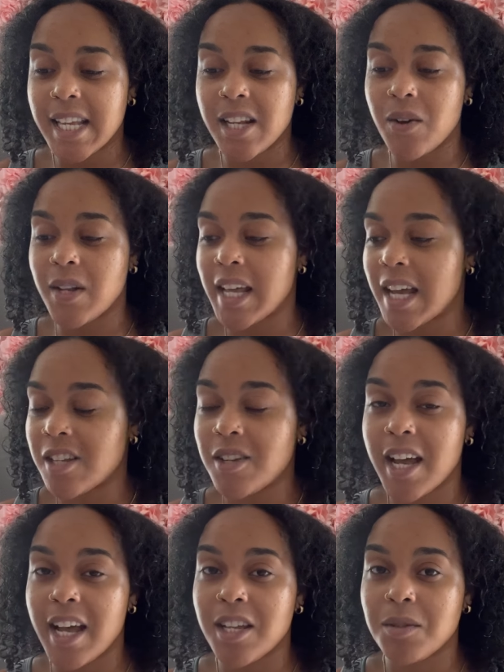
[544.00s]
know a lot of you
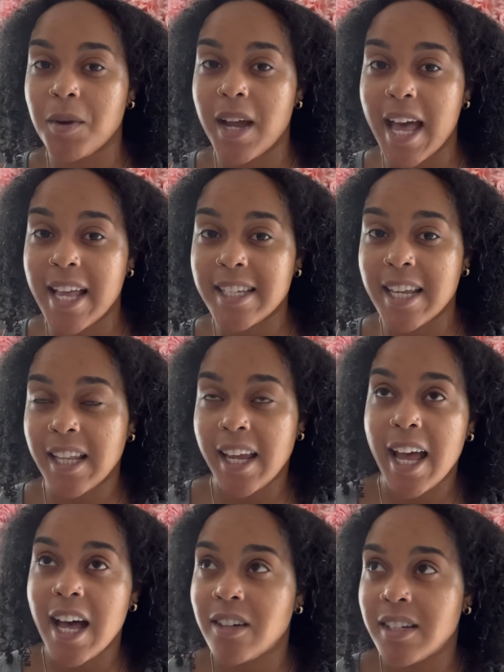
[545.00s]
guys were asking, like,
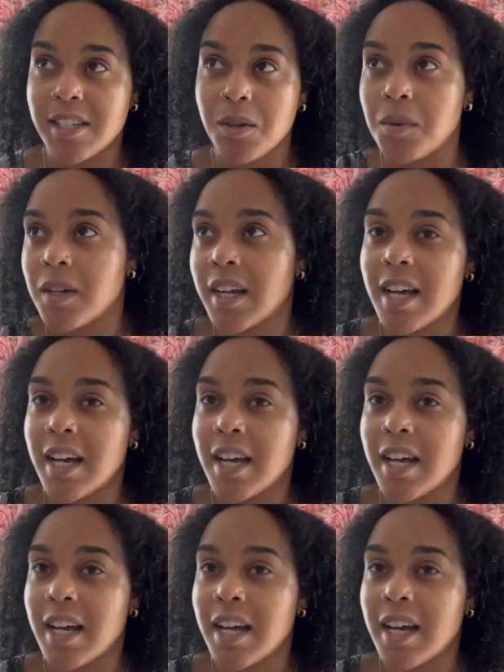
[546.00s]
how does it work?